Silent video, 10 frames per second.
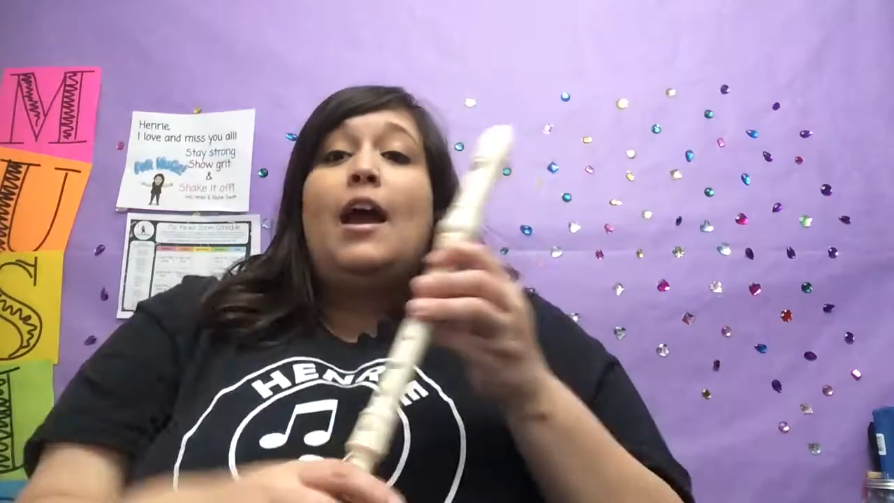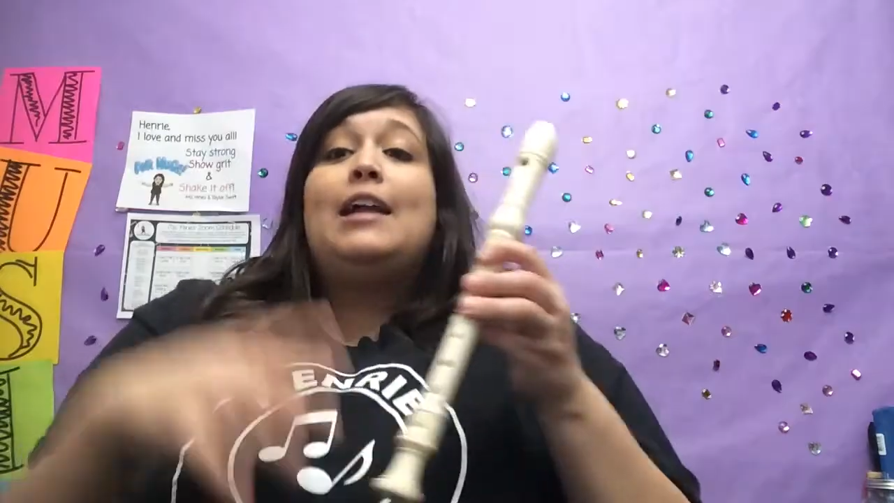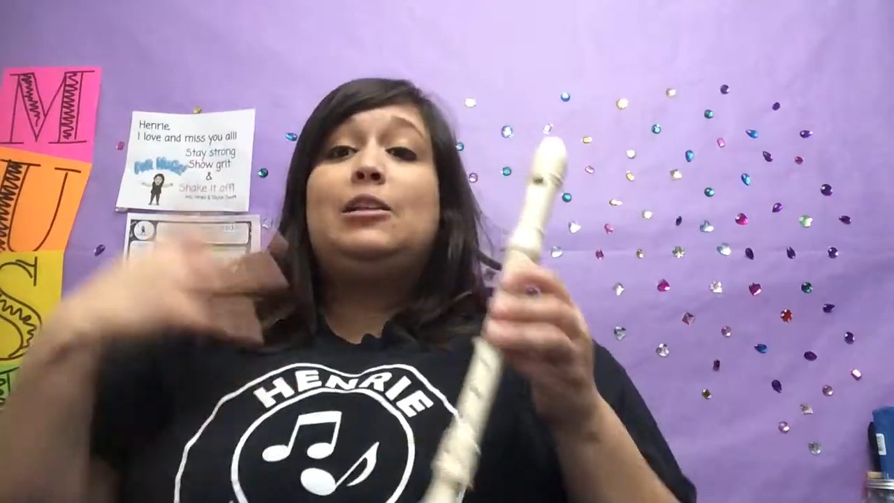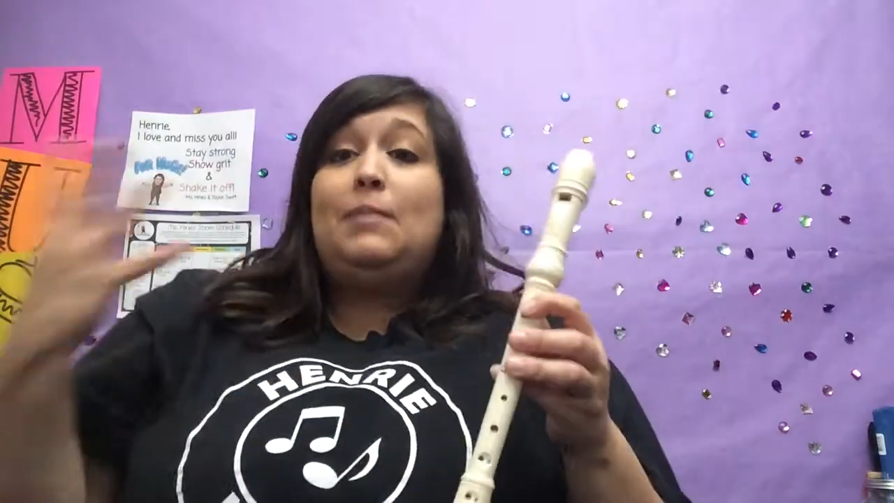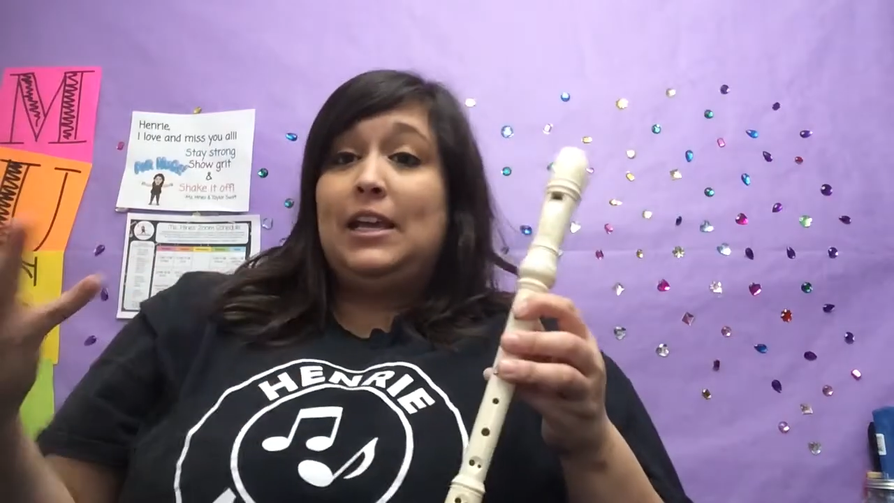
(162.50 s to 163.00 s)

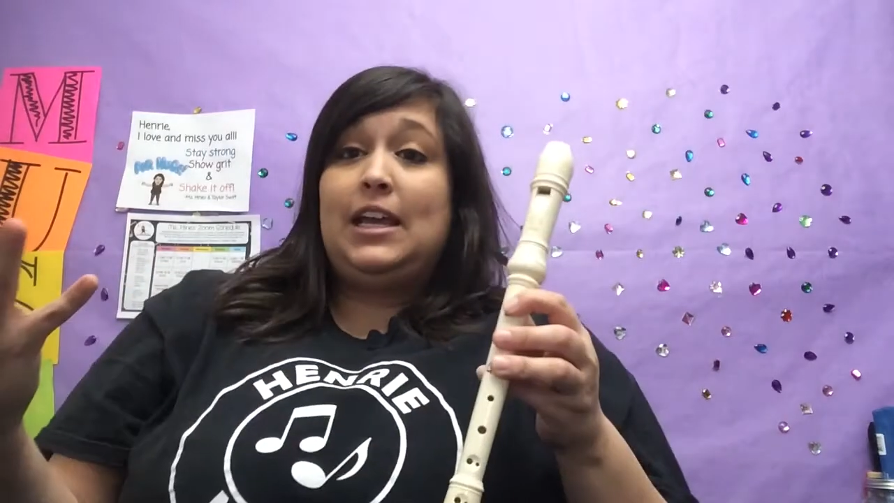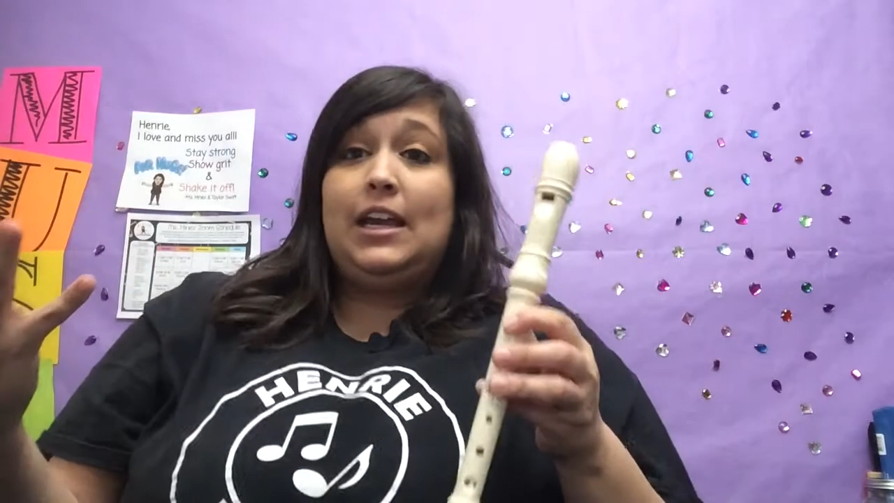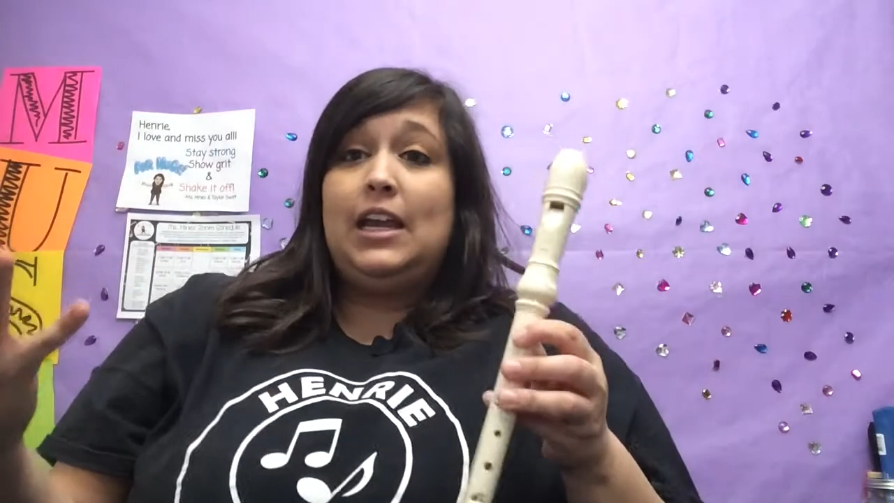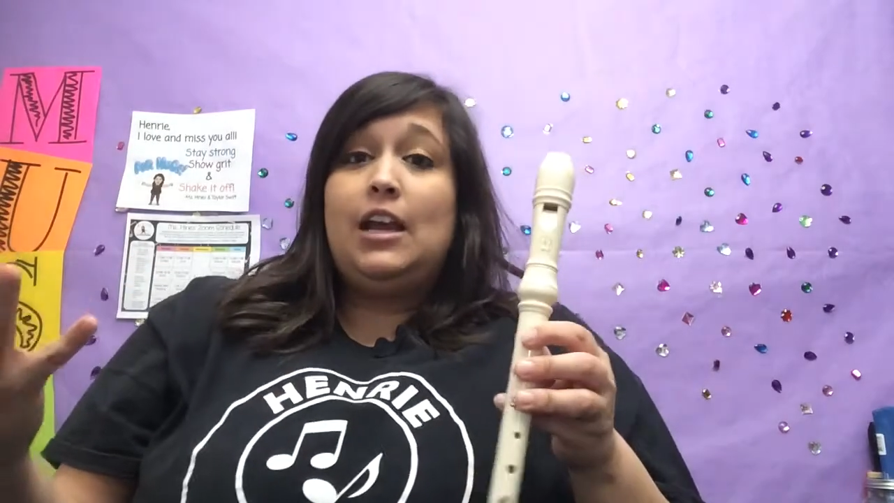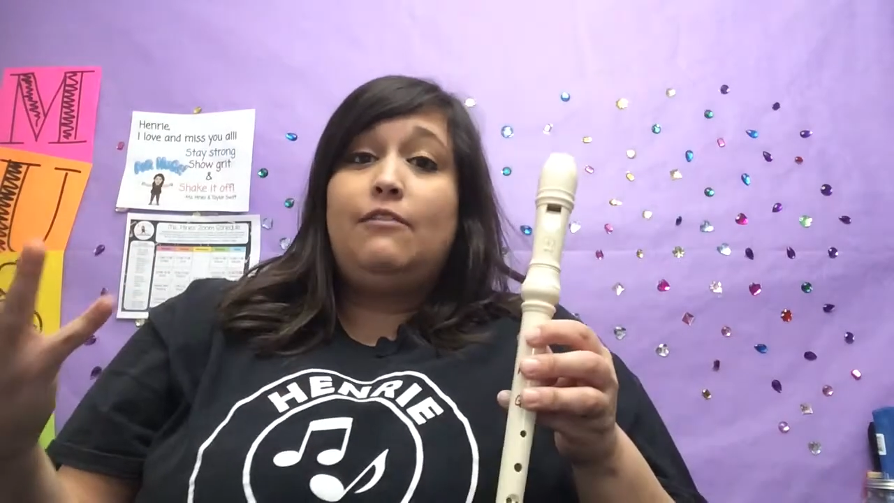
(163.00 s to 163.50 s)
At the
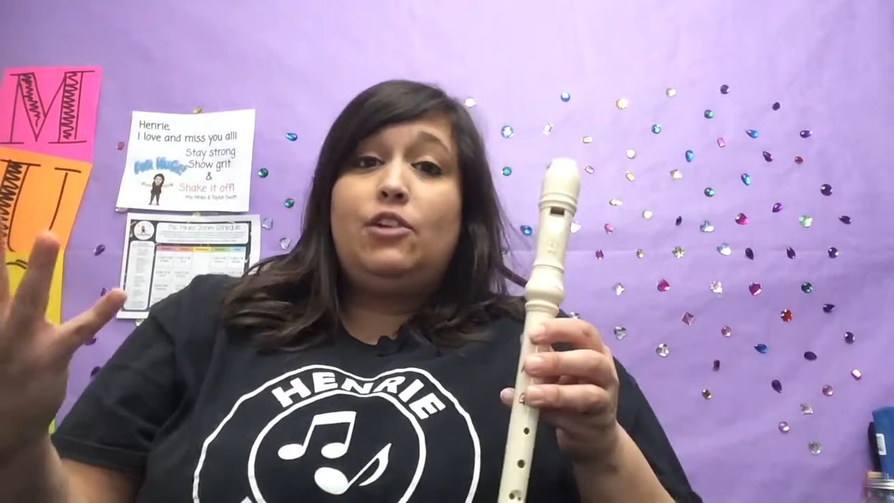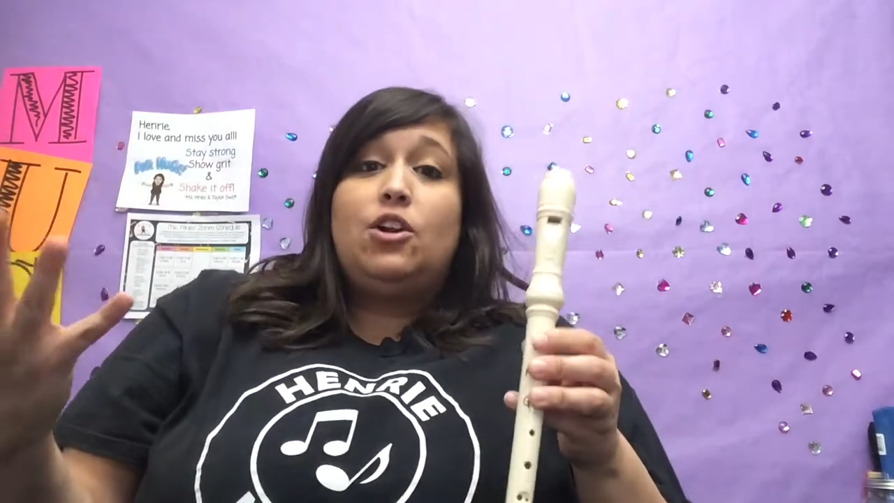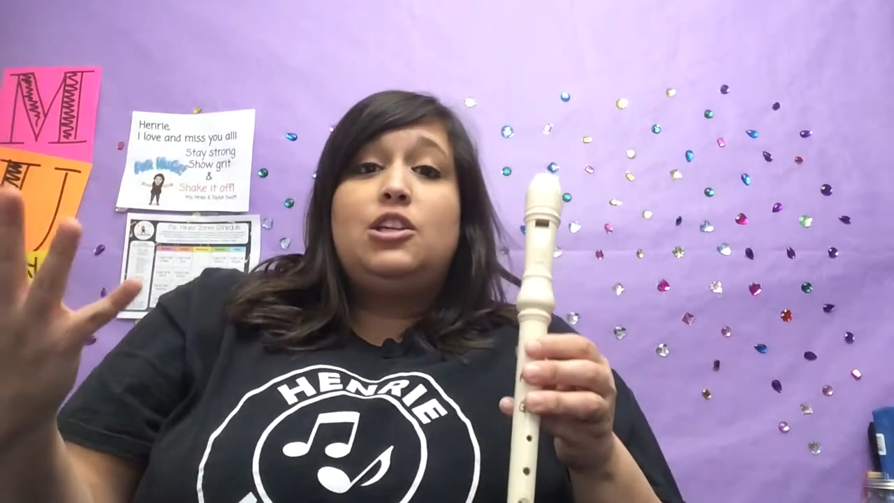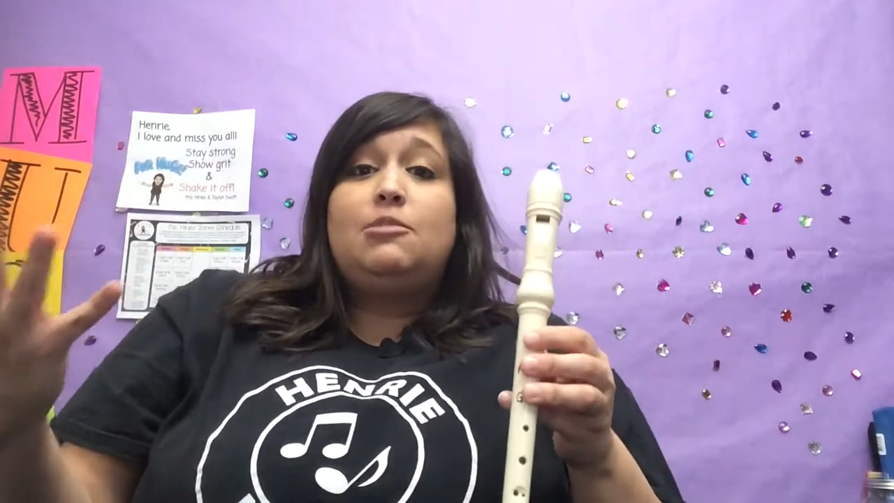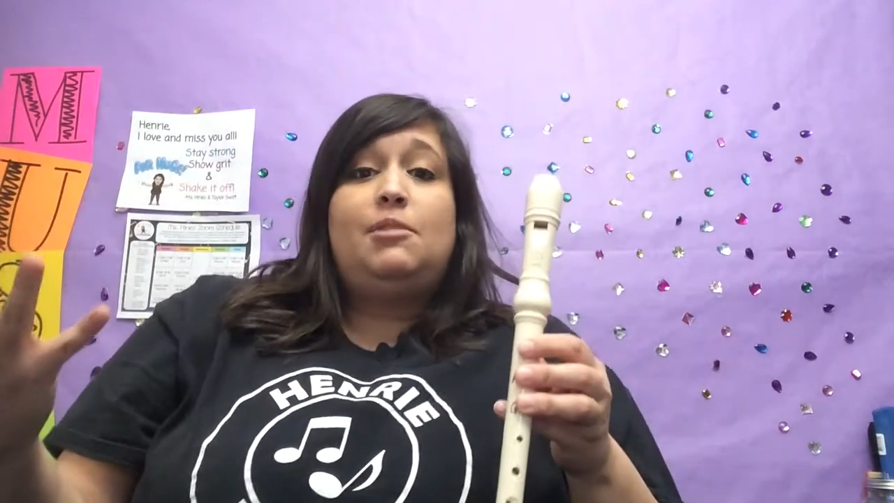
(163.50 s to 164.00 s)
beginning of
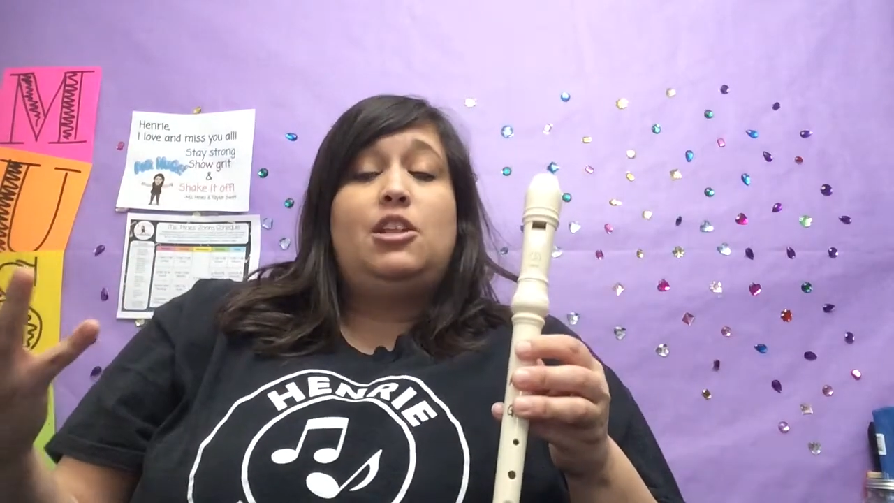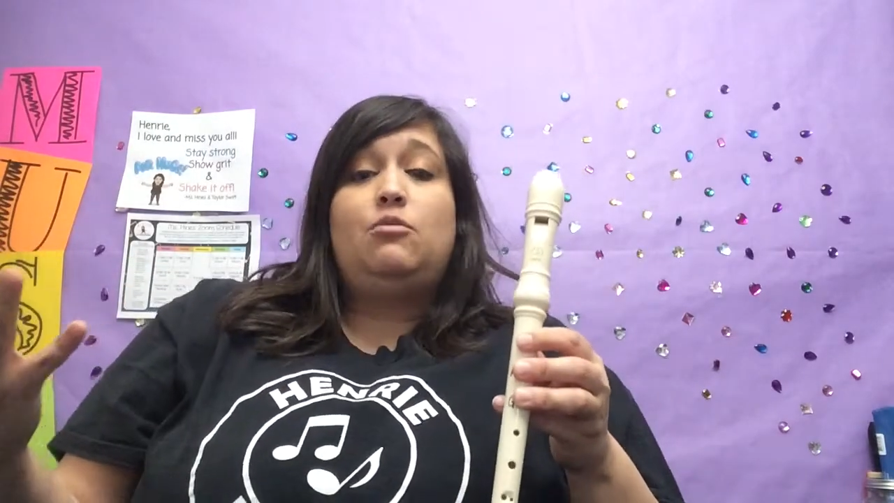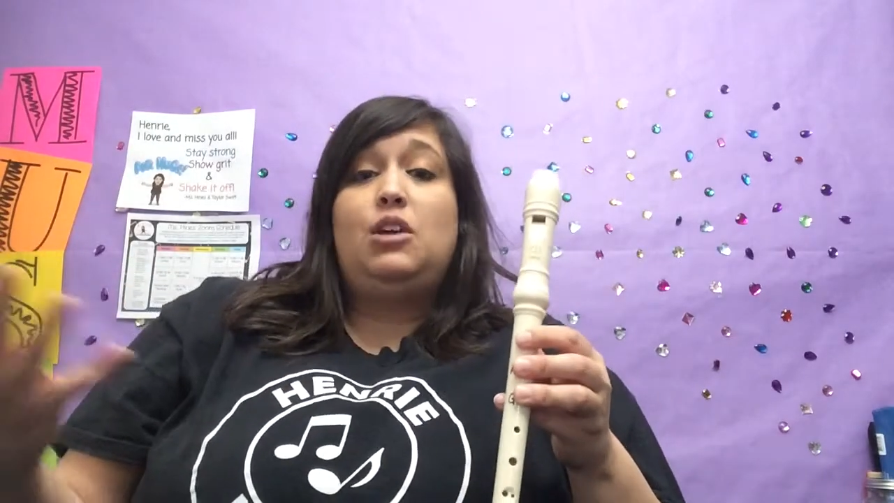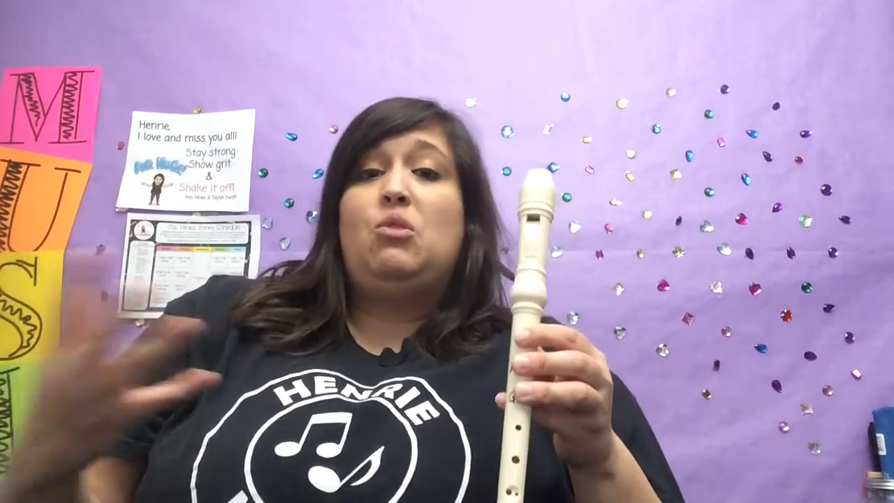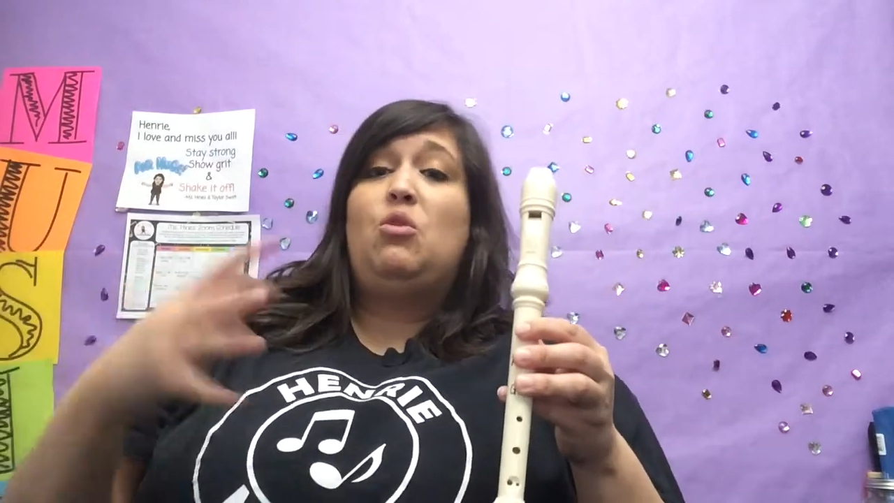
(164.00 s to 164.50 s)
learning to play the
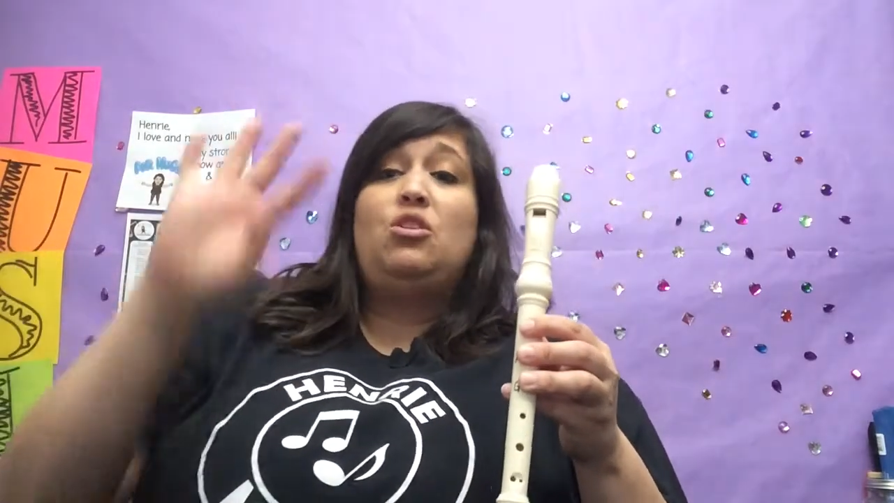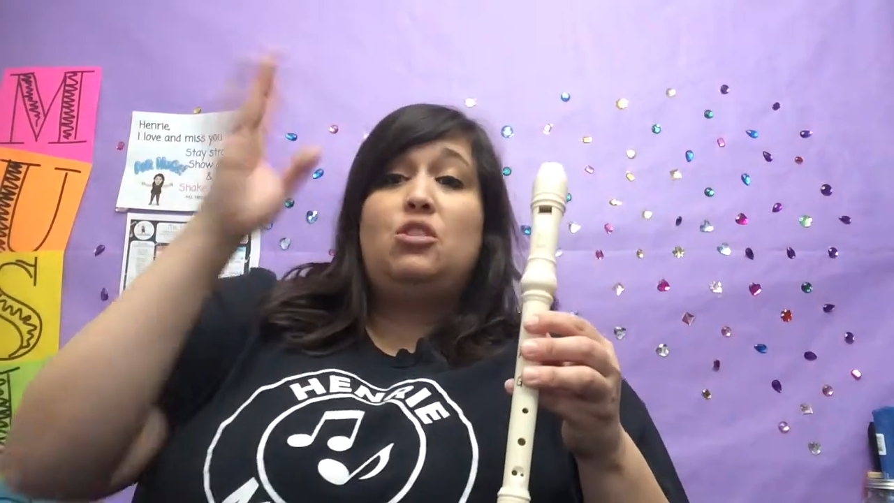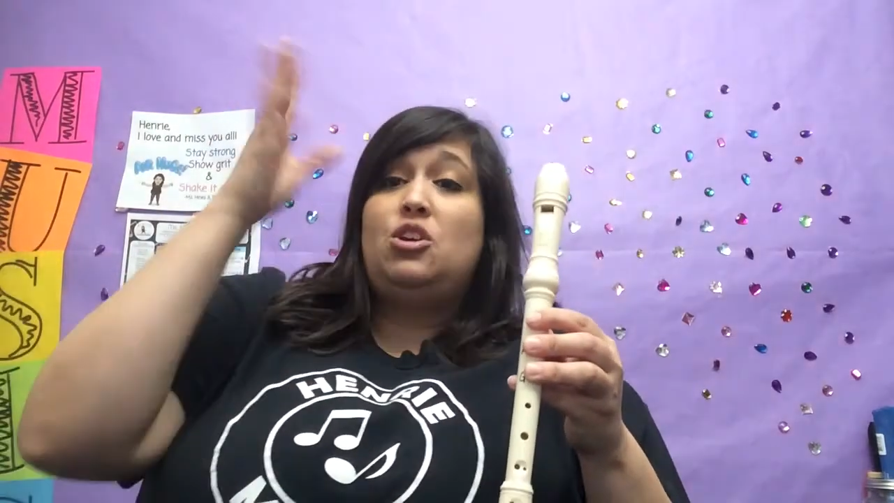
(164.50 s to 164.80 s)
recorder,